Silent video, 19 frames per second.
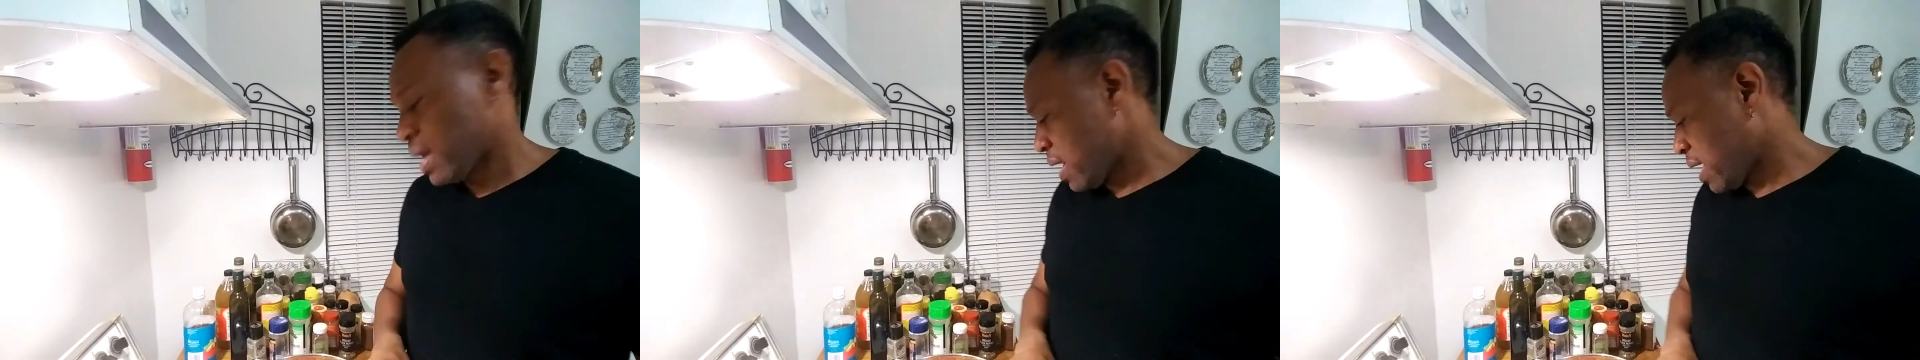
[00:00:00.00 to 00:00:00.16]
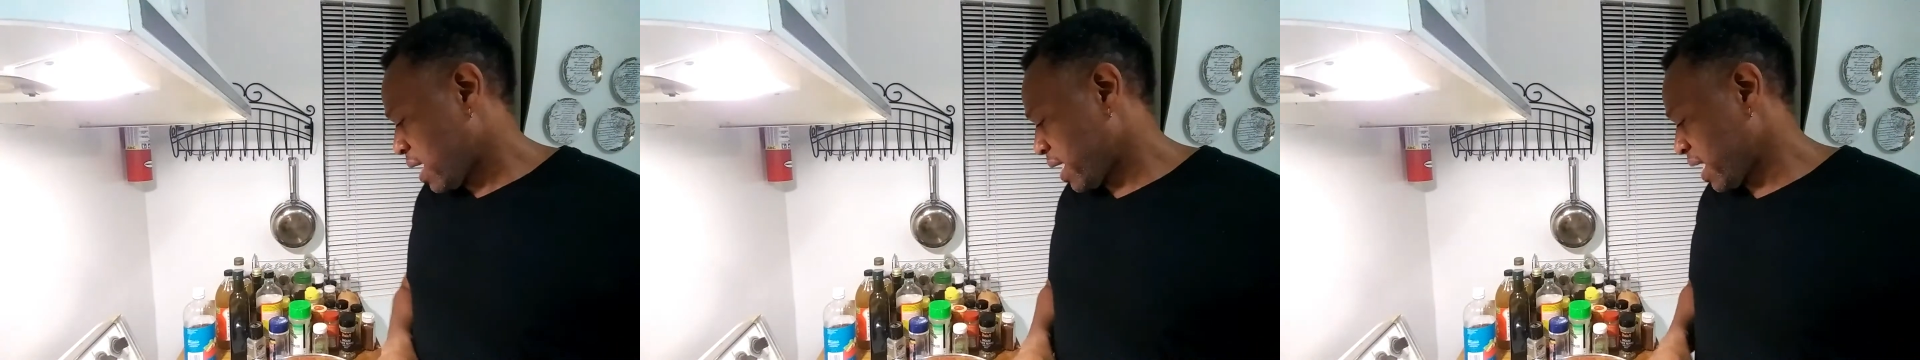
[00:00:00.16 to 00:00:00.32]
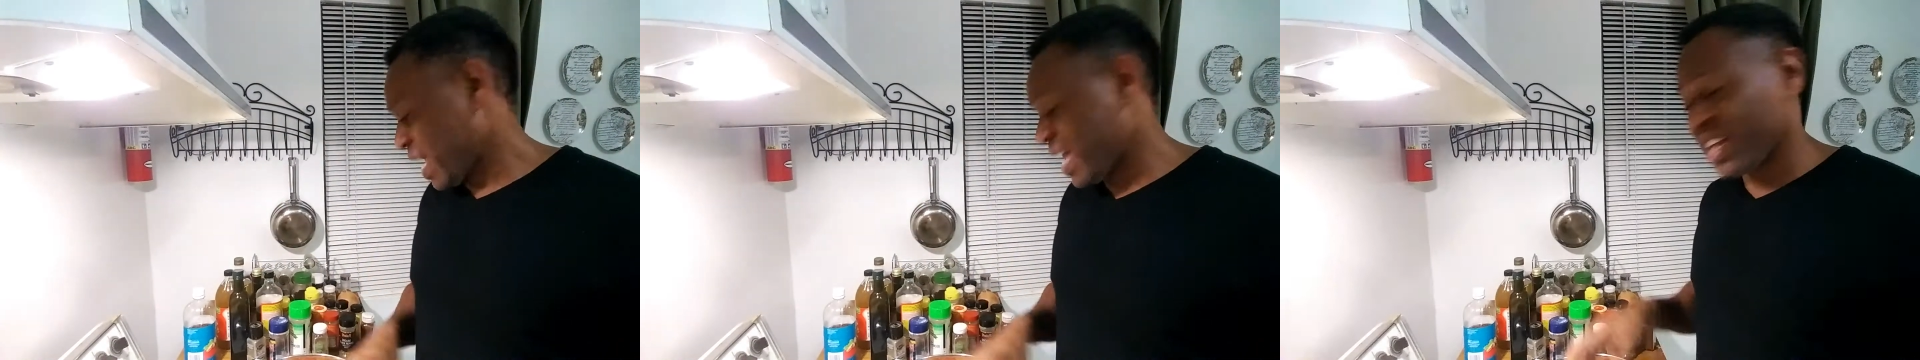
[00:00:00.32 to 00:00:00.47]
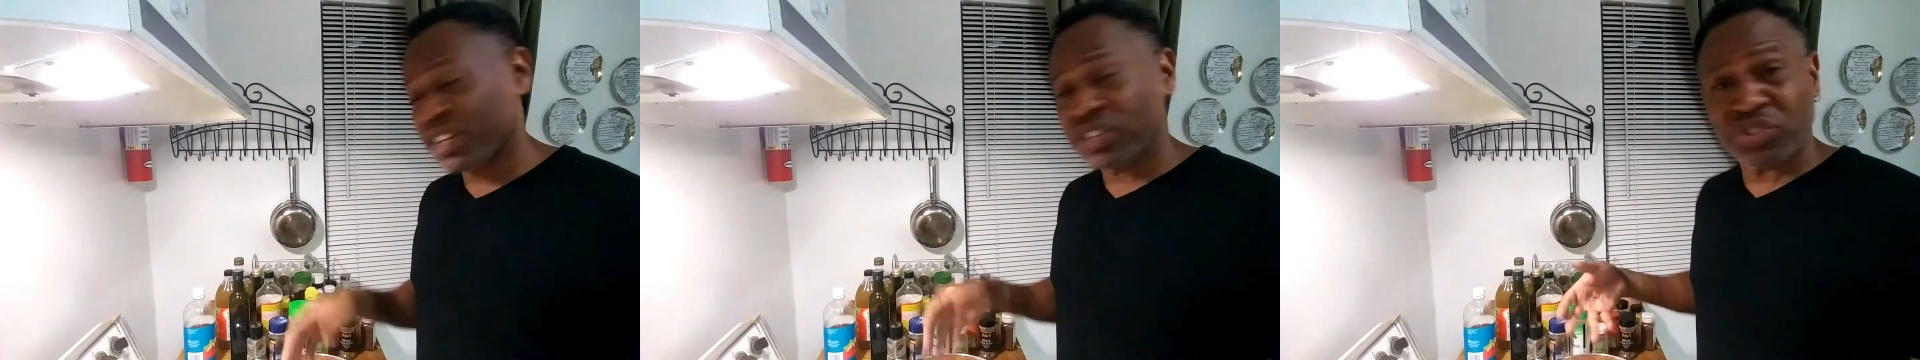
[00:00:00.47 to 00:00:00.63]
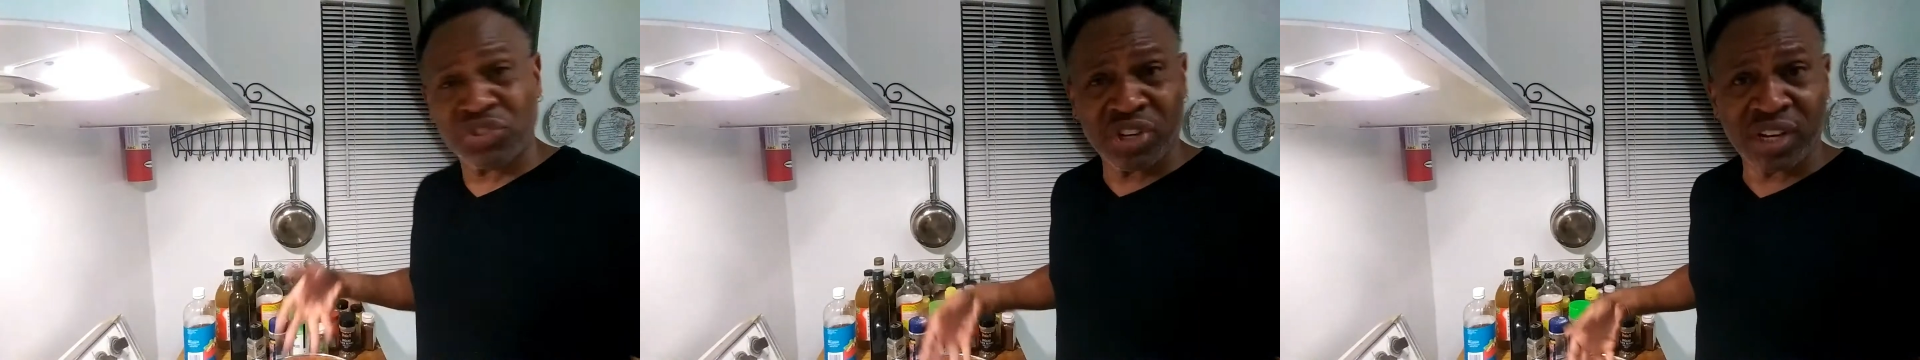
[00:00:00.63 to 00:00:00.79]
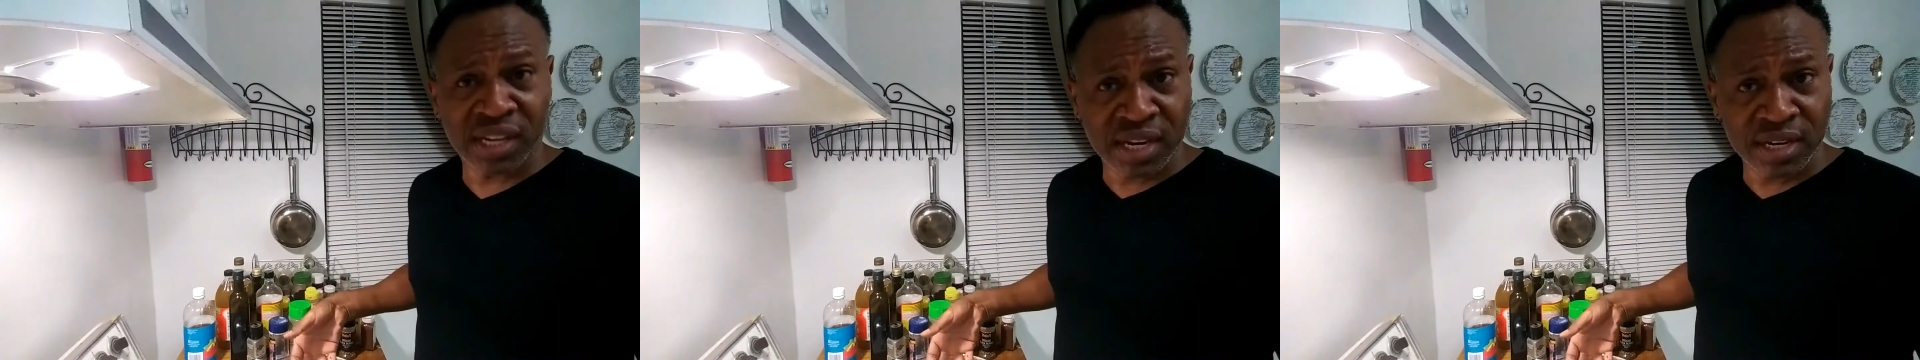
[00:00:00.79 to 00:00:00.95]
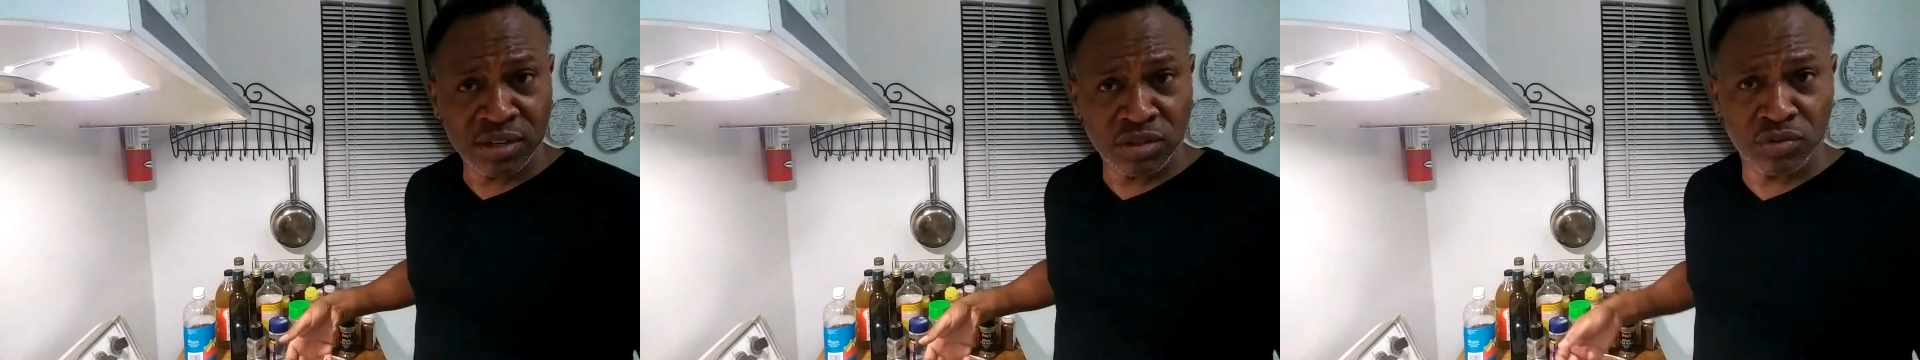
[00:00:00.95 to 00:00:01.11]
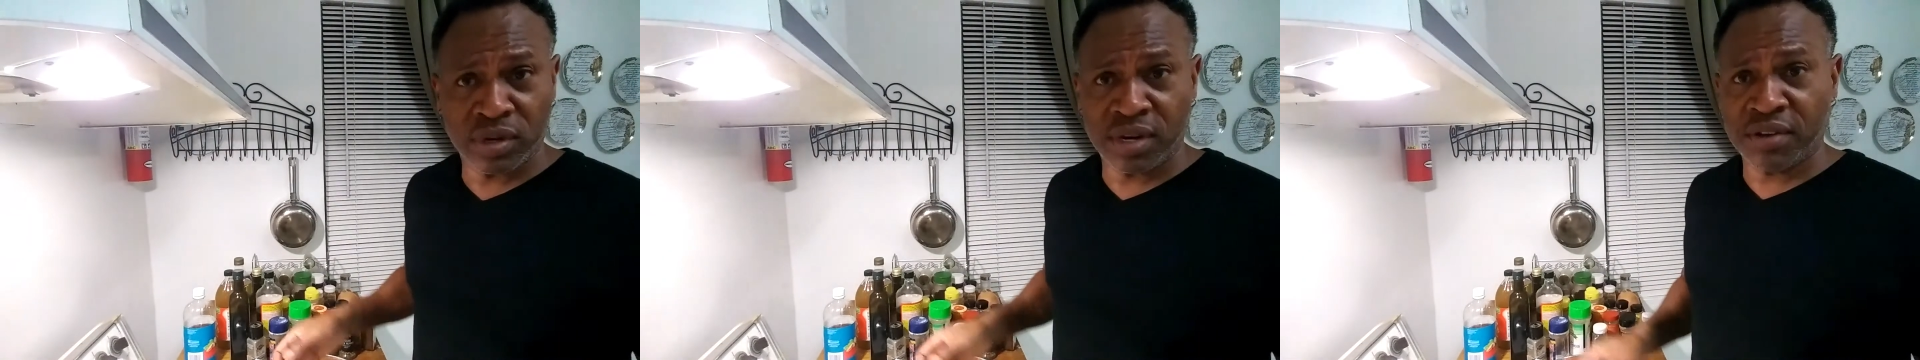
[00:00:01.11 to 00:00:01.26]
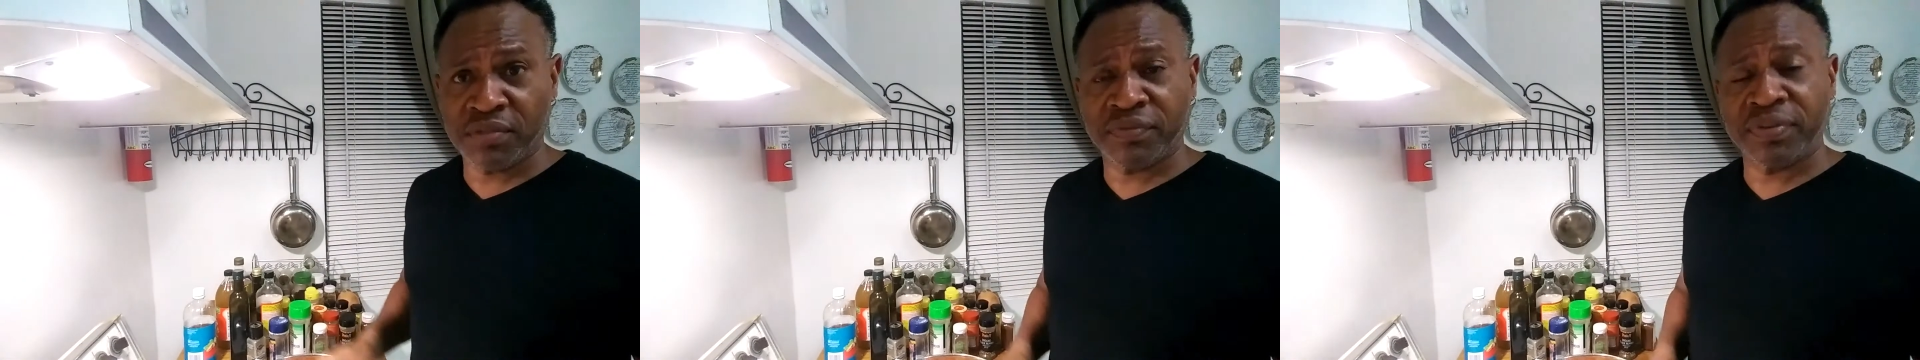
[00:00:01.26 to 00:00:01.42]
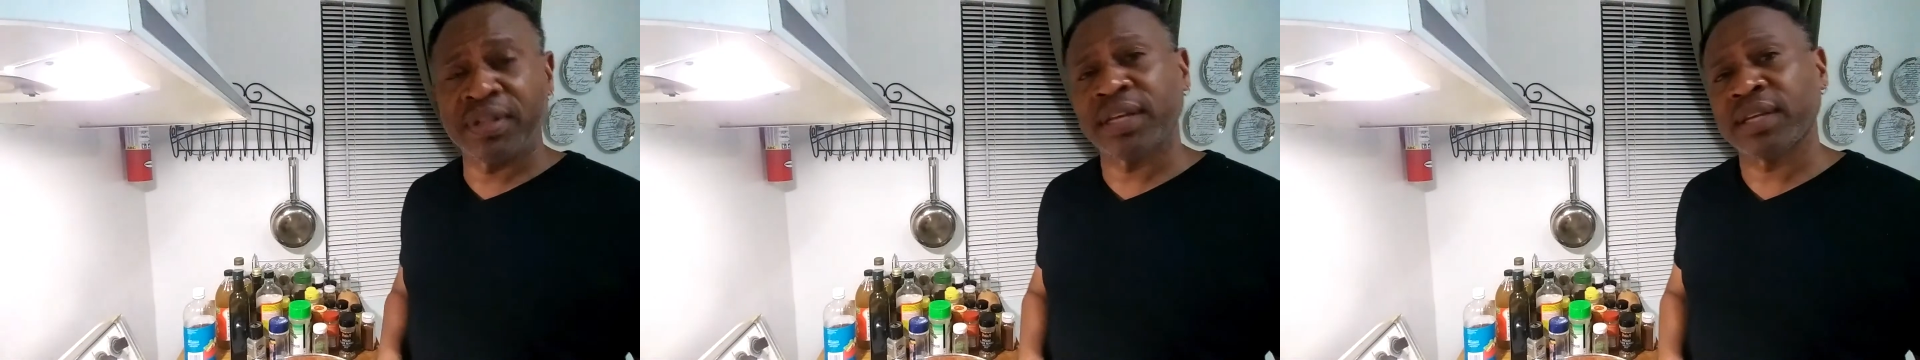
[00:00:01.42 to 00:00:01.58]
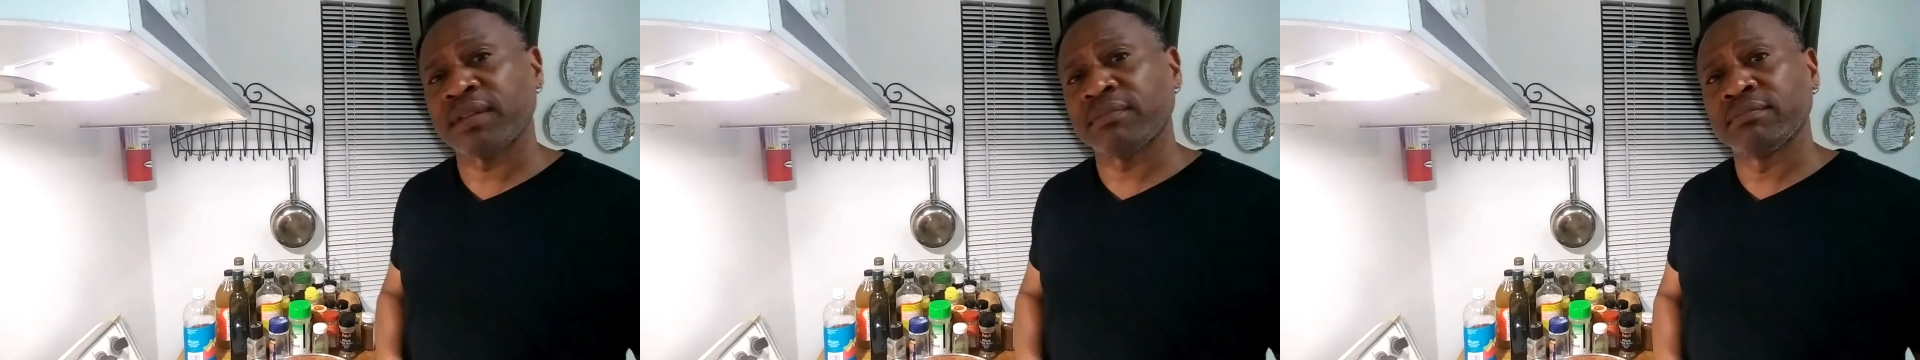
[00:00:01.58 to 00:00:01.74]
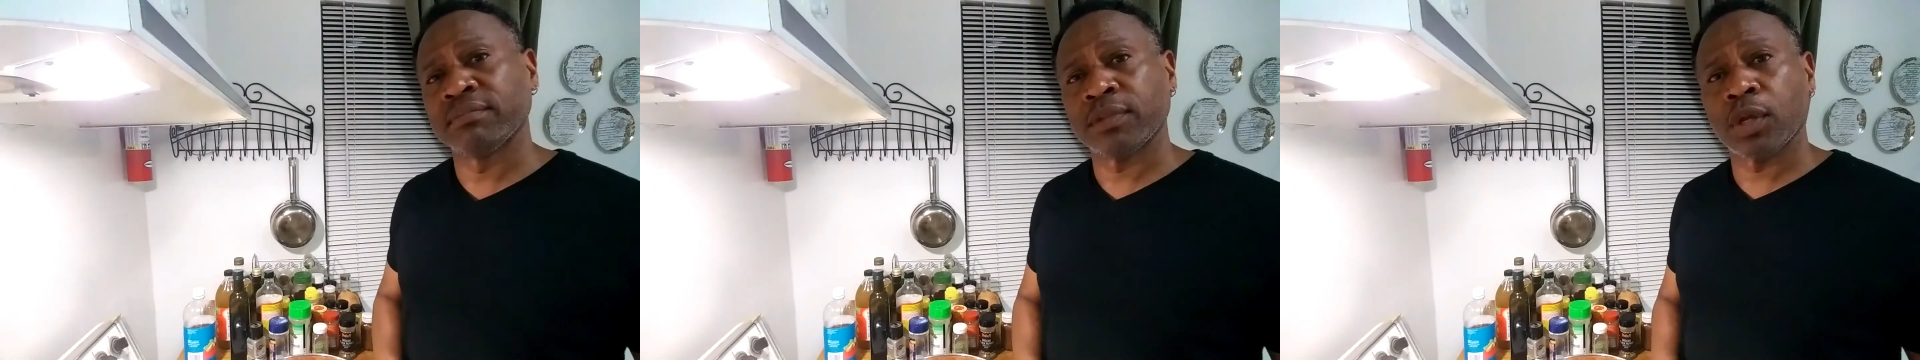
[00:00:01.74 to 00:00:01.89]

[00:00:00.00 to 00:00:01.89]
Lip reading: I had chicken, so I didn't feel like